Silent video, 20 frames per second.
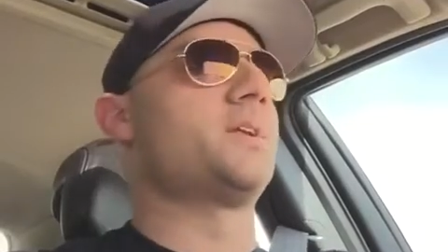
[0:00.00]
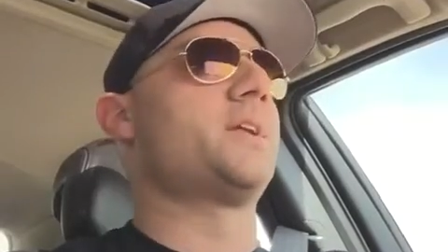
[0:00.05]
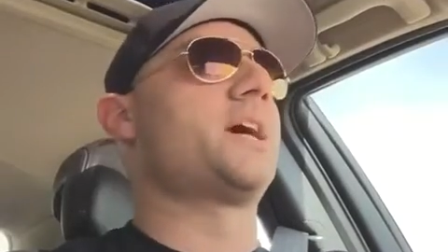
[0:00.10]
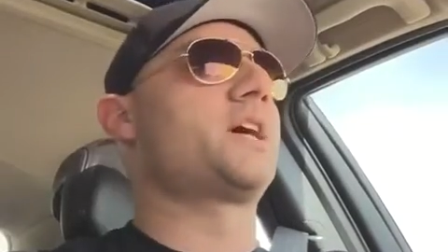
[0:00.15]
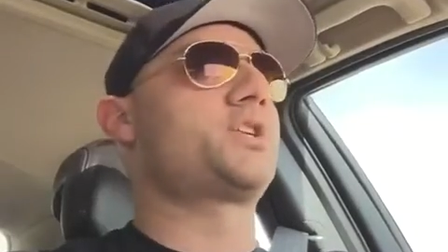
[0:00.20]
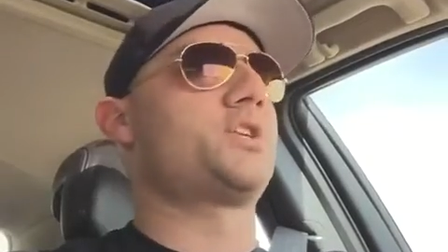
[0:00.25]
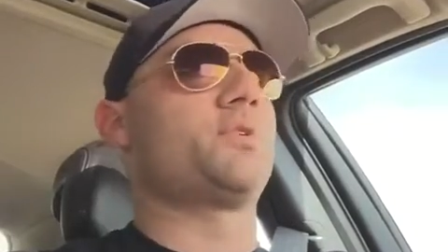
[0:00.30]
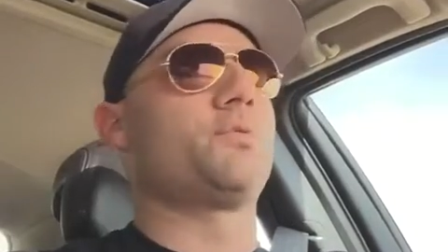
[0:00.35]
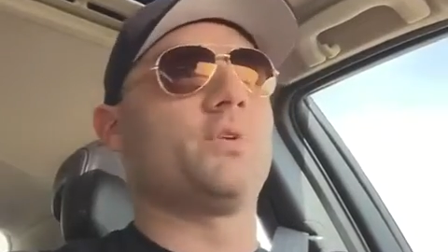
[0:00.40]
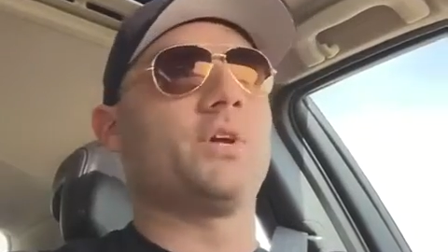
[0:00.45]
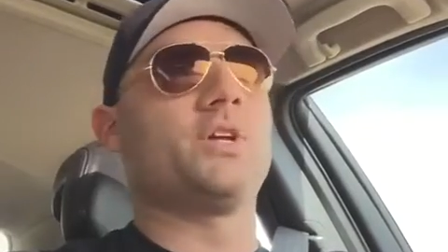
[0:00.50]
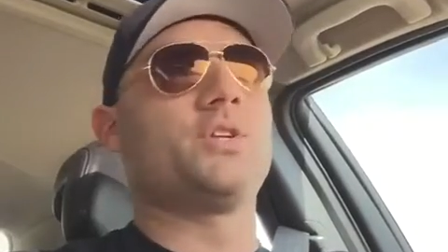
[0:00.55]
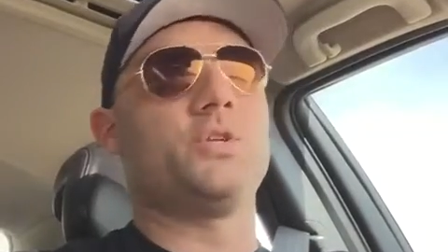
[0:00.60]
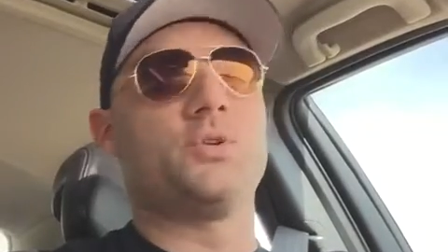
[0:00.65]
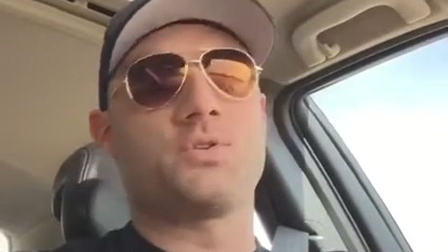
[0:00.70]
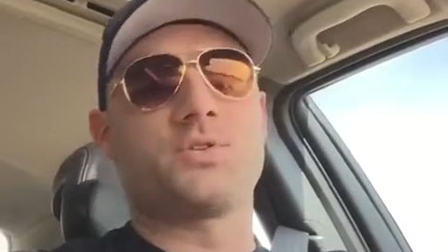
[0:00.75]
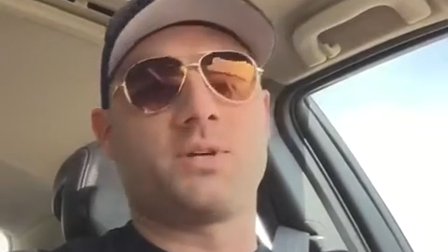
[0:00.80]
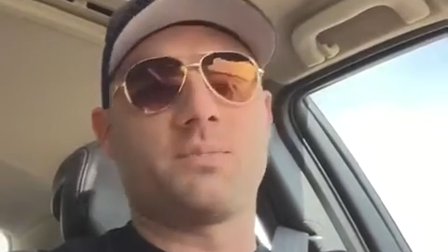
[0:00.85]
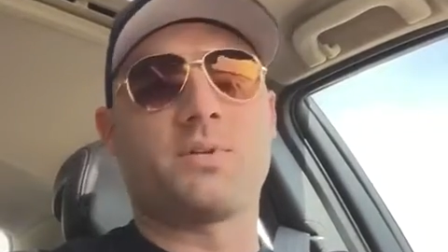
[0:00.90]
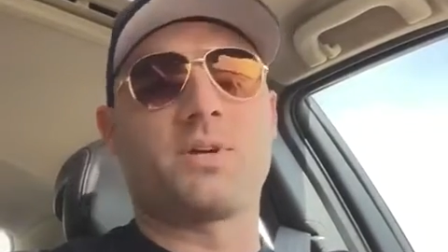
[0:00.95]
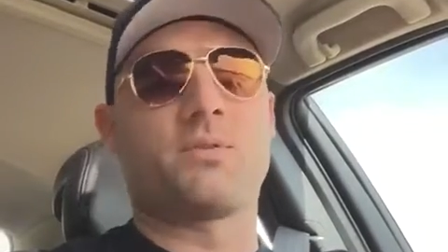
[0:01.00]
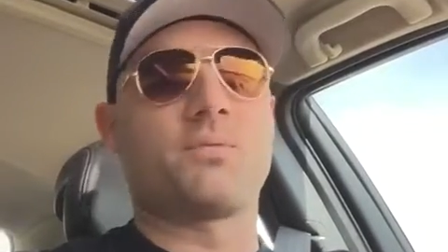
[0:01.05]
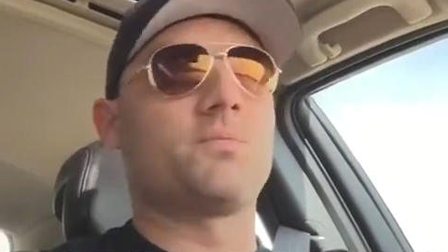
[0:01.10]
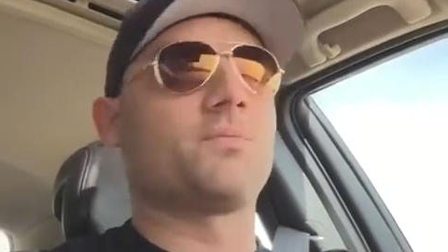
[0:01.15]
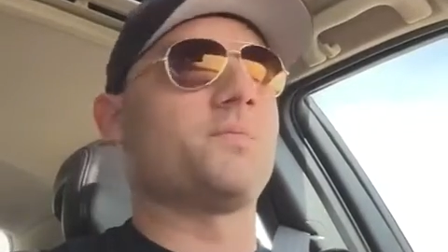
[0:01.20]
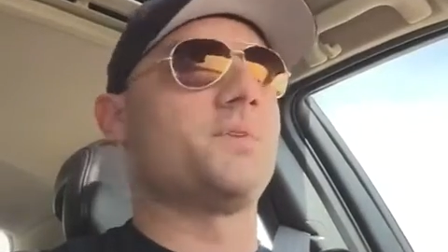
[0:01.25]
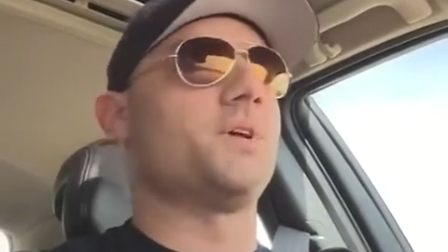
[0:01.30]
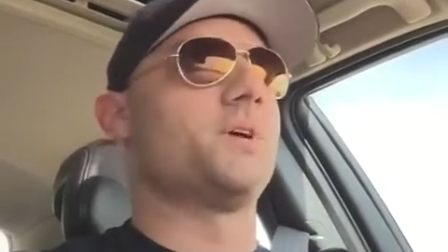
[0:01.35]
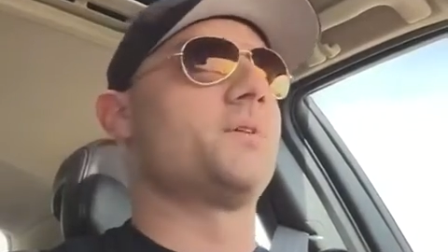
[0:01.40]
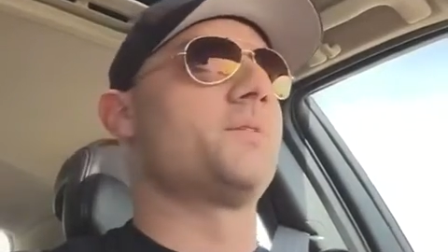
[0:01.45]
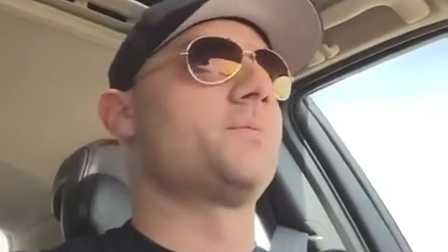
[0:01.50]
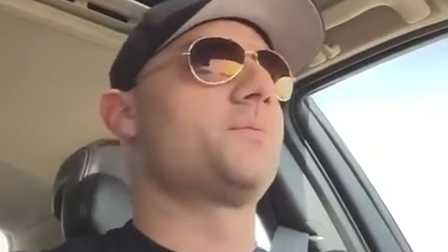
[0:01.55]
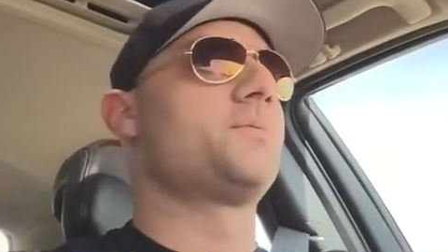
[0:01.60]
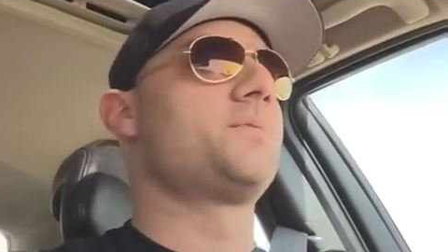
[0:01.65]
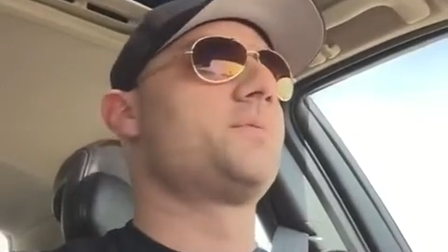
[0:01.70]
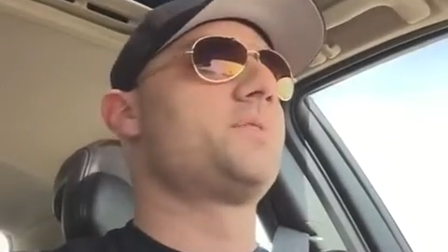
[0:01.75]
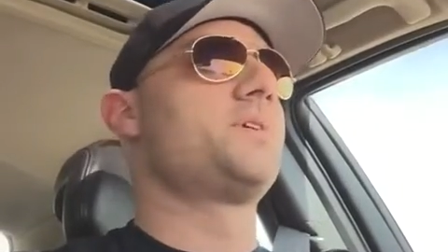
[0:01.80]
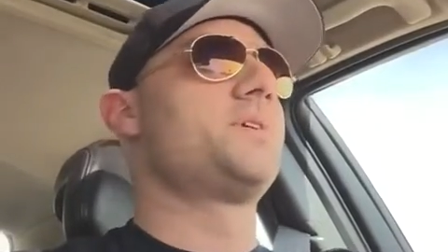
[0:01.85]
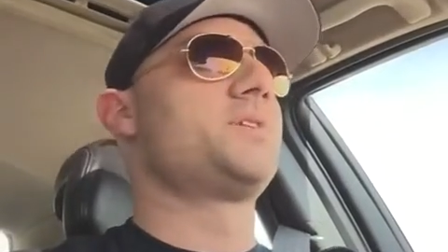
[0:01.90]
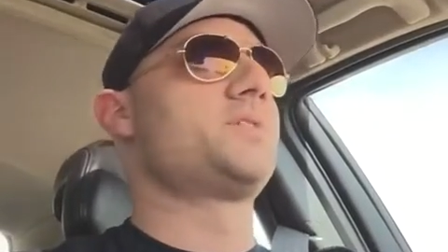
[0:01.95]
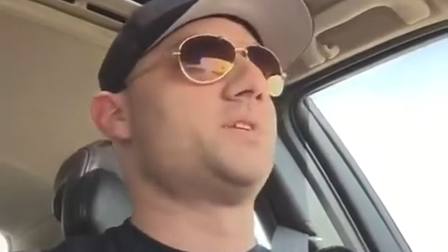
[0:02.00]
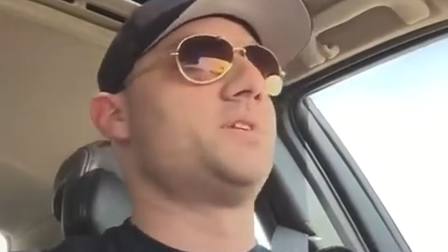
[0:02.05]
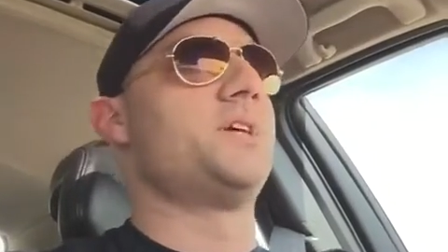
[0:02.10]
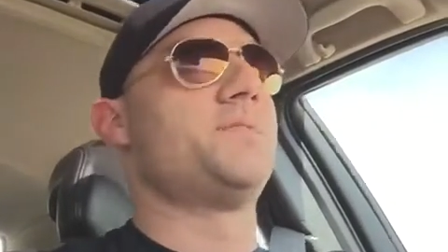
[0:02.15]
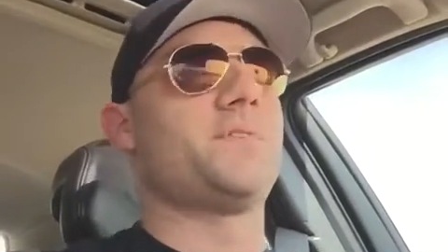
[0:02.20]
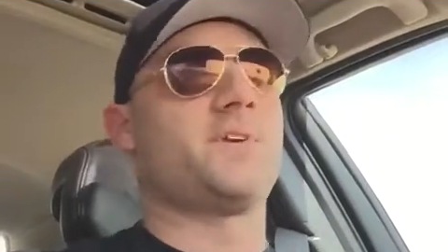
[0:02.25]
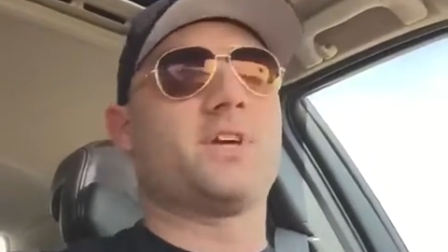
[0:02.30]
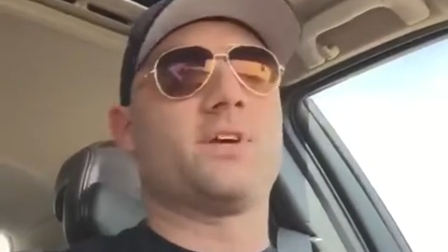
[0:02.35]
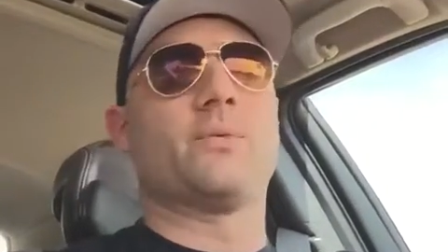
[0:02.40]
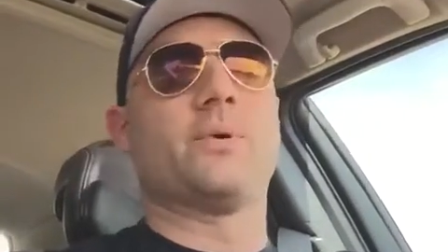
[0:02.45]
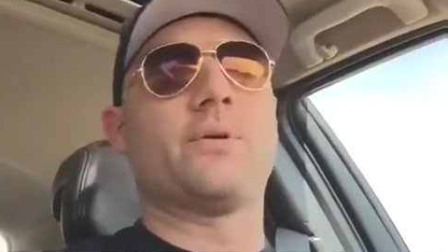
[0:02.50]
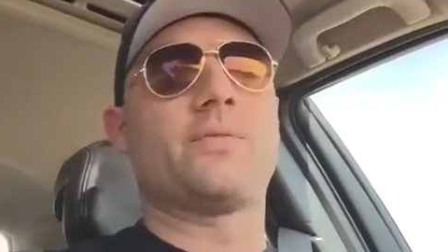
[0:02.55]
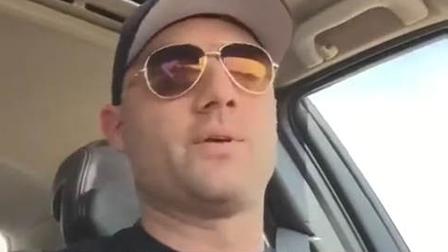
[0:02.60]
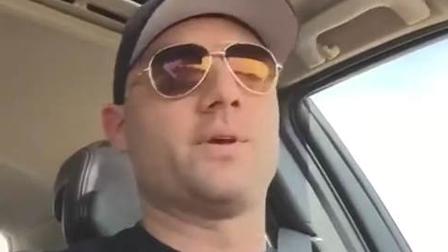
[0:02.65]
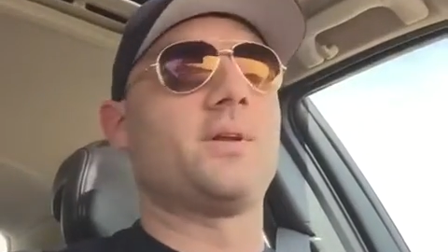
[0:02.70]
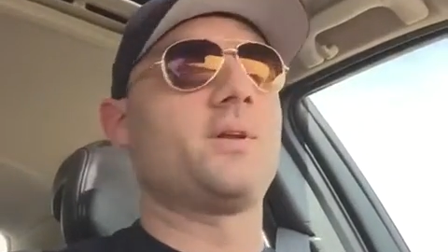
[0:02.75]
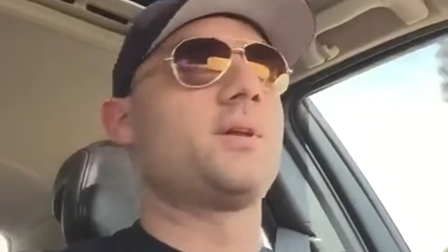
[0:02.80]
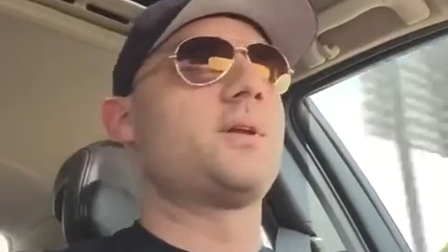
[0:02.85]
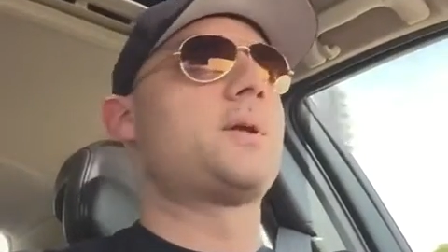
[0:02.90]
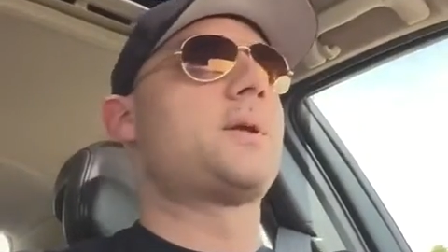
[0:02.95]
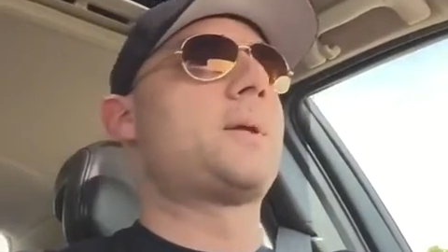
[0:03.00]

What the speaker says: and actually really do something significant with it.